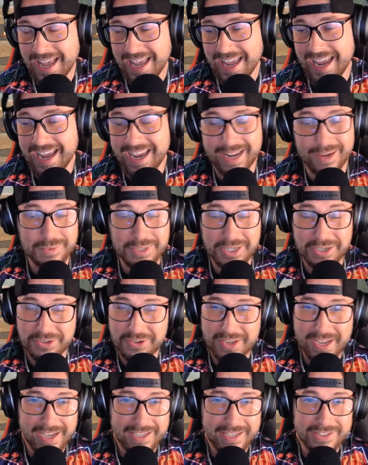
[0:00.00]
and I'm telling you
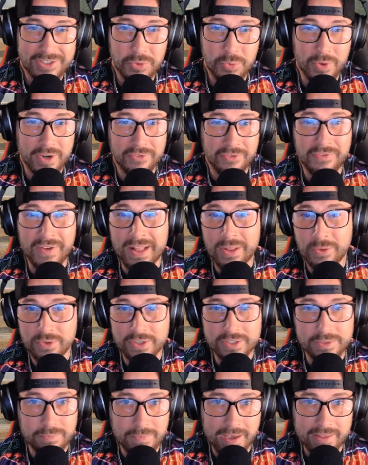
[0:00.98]
guys, you want to follow
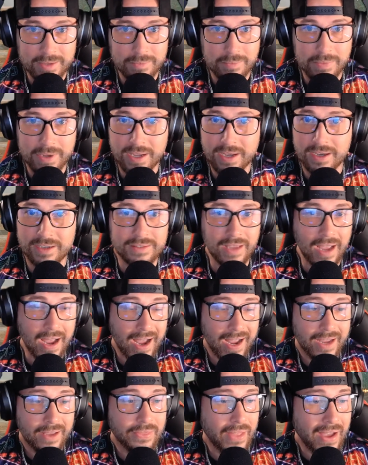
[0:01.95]
this method because
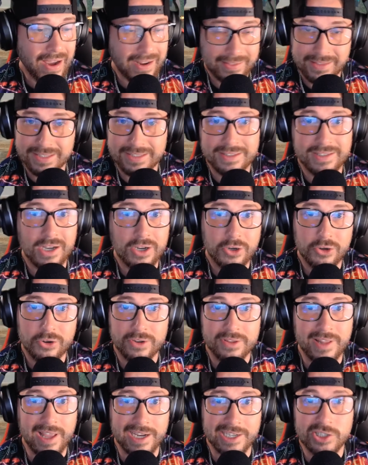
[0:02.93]
I unlocked this sucker
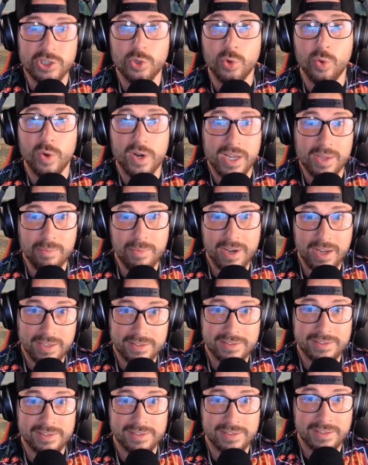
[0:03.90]
in like 20
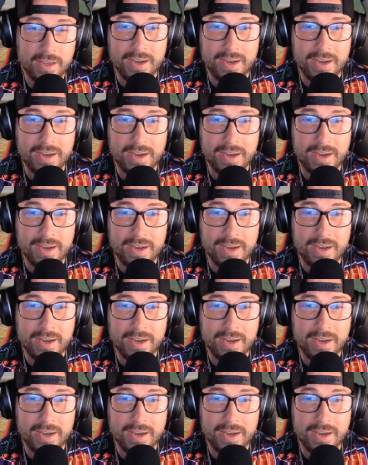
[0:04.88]
minutes.